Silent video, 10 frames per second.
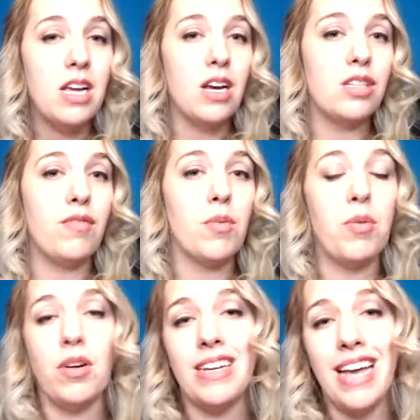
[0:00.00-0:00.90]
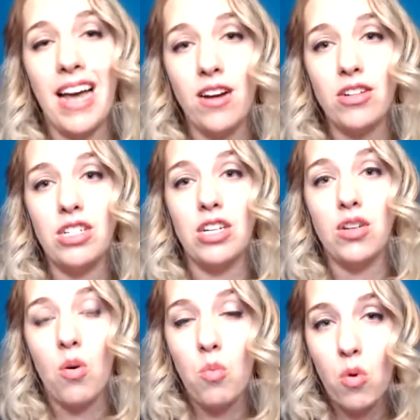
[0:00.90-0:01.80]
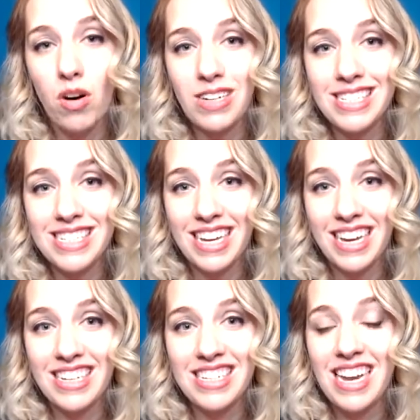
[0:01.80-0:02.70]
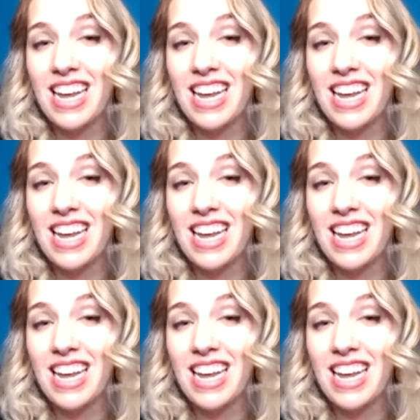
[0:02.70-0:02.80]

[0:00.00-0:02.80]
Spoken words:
Because if you're putting energy towards it,